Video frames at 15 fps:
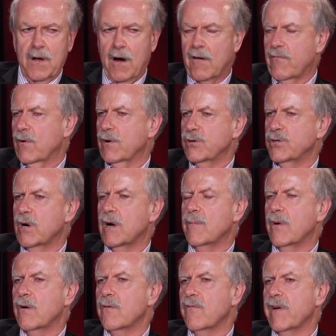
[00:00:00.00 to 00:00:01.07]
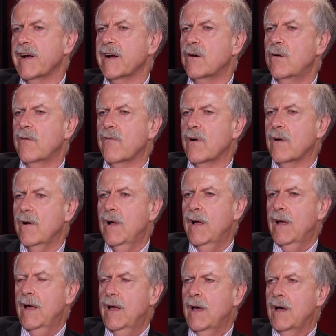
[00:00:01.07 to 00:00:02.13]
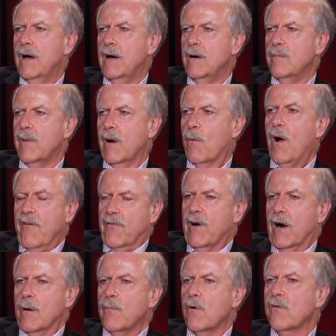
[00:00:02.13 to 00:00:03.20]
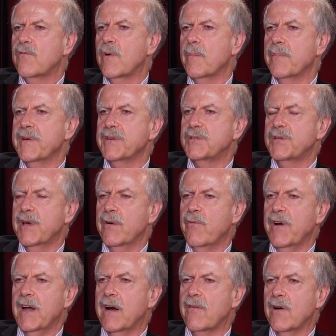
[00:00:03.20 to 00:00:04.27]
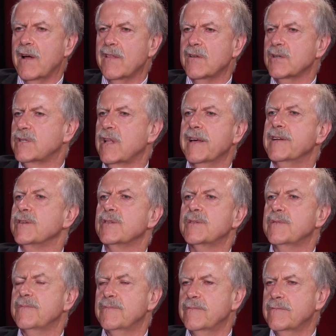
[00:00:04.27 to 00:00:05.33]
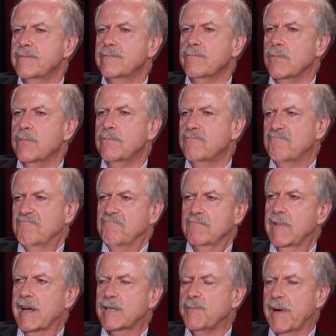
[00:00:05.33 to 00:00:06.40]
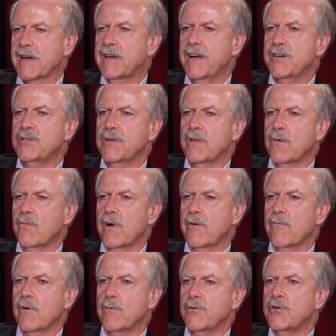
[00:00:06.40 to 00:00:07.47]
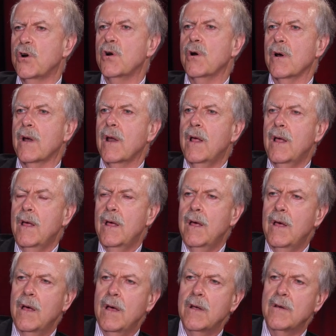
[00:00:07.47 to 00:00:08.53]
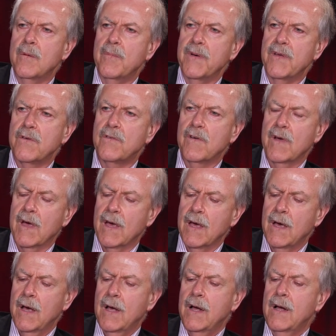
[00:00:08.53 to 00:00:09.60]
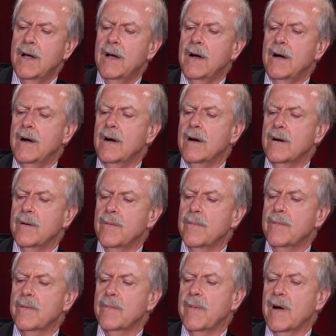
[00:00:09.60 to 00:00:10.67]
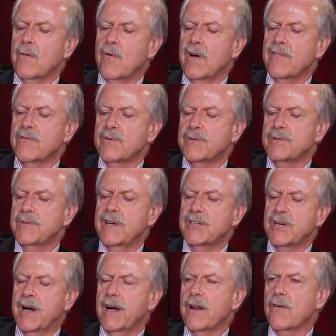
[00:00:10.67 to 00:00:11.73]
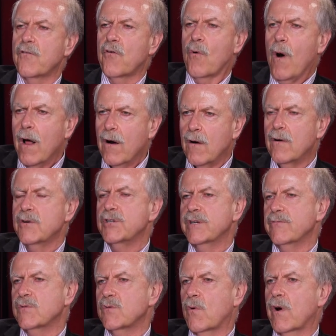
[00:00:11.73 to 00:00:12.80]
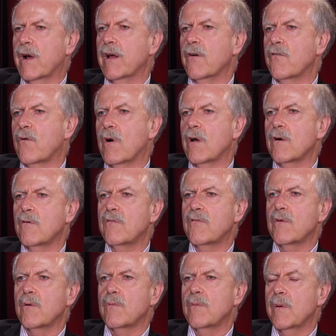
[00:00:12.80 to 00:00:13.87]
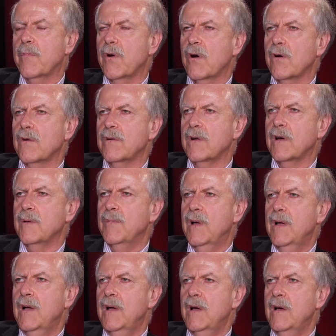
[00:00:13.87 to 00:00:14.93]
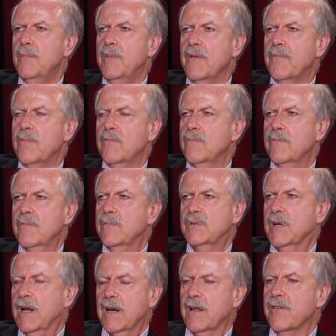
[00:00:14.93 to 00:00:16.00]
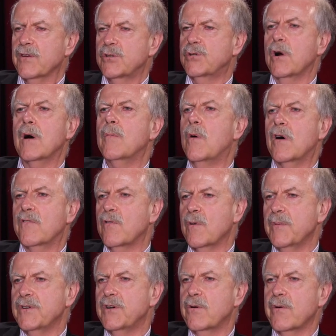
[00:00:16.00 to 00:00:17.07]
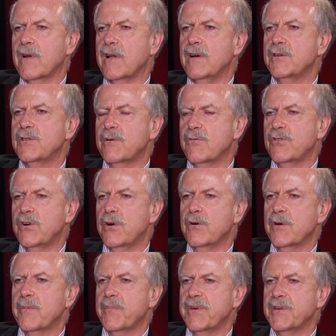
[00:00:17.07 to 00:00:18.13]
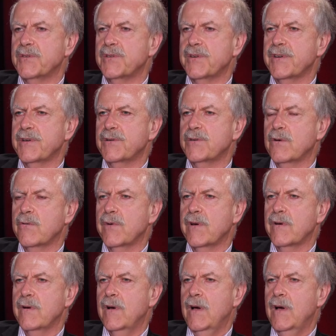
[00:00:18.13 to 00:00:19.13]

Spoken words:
offered a job out in Vancouver. My wife and I are both from BC. We never had the slightest expectation that we would return to BC. My wife was educated in Toronto, and she was working in Toronto for a period of time. But suddenly this job offer materialized to return to BC, so we...